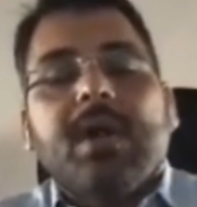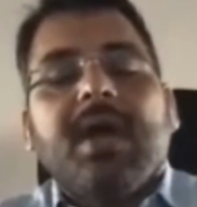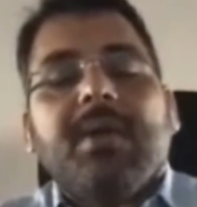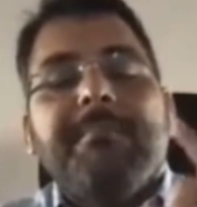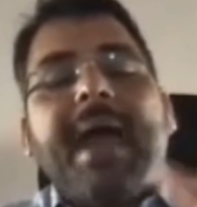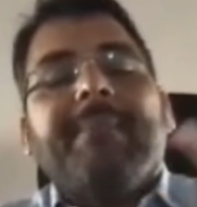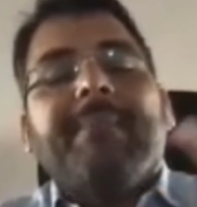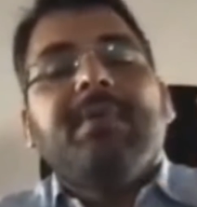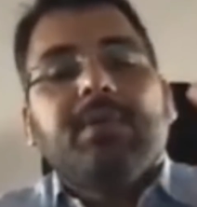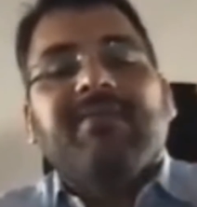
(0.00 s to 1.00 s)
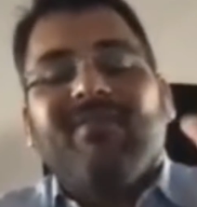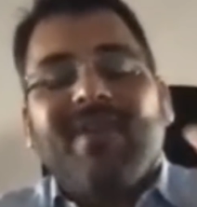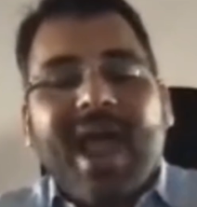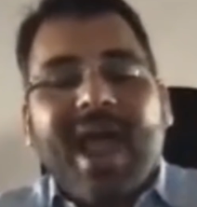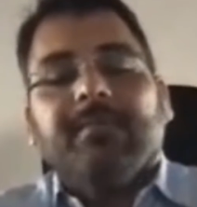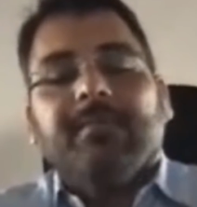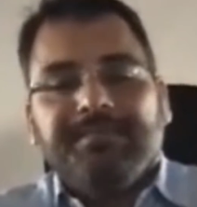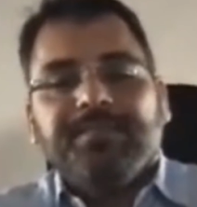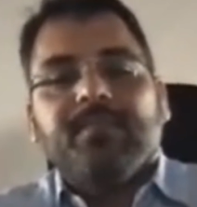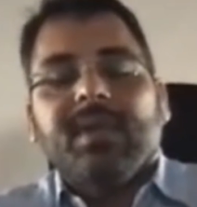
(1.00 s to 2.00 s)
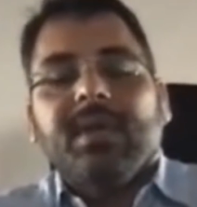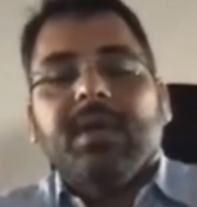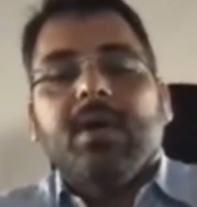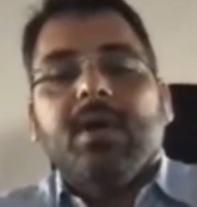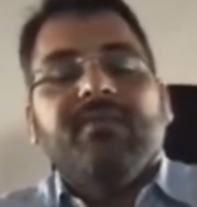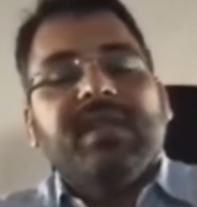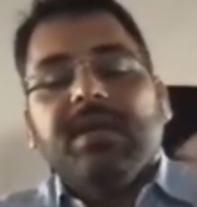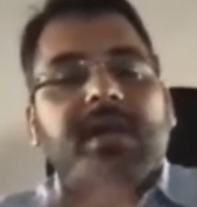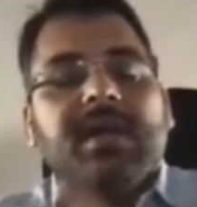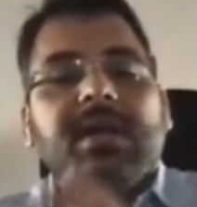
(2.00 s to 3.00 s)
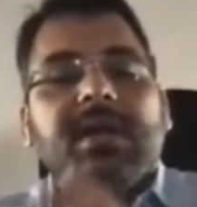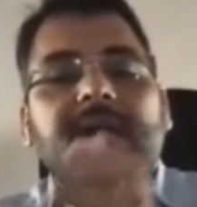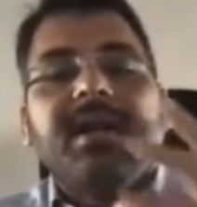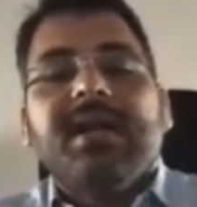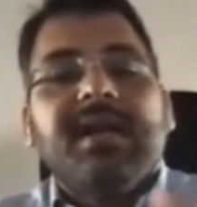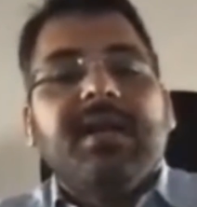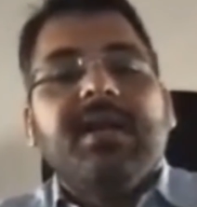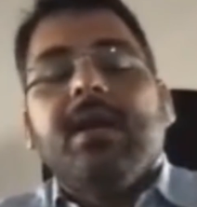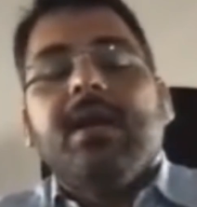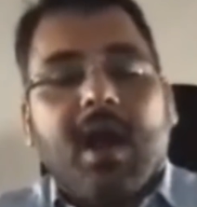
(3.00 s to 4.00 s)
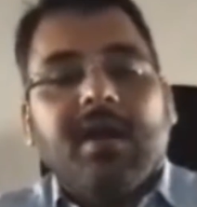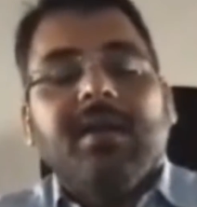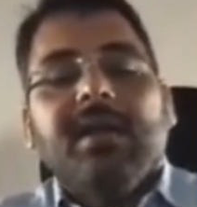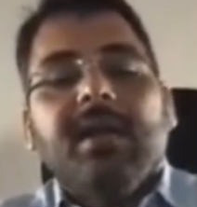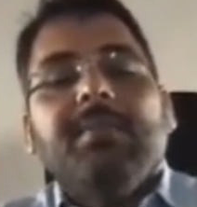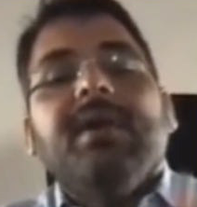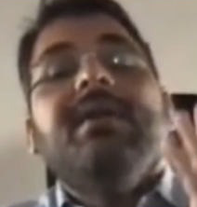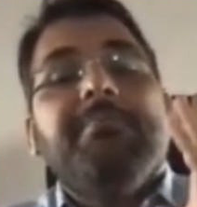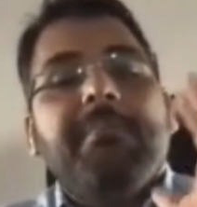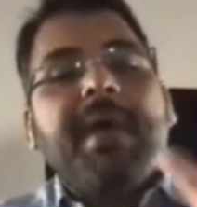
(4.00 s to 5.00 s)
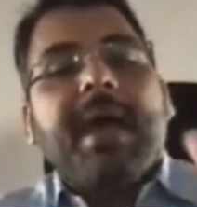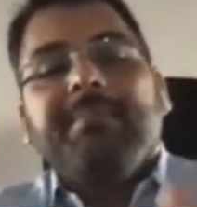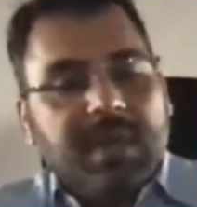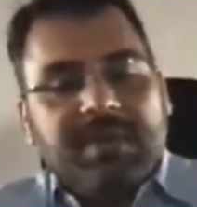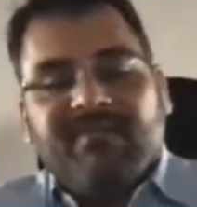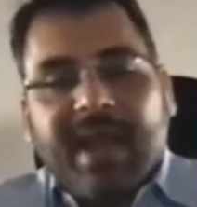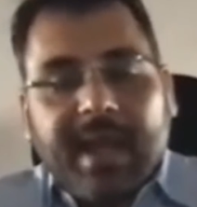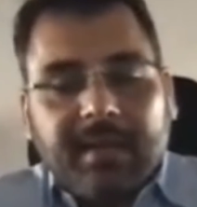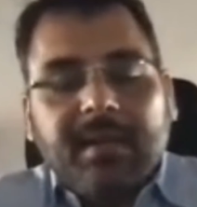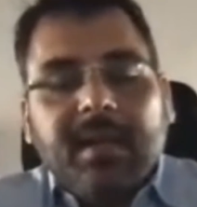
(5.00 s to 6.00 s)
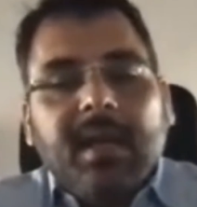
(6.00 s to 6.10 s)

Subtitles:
persona mapped to that plan. You know, whether it literally did or not, but it mapped to that plan.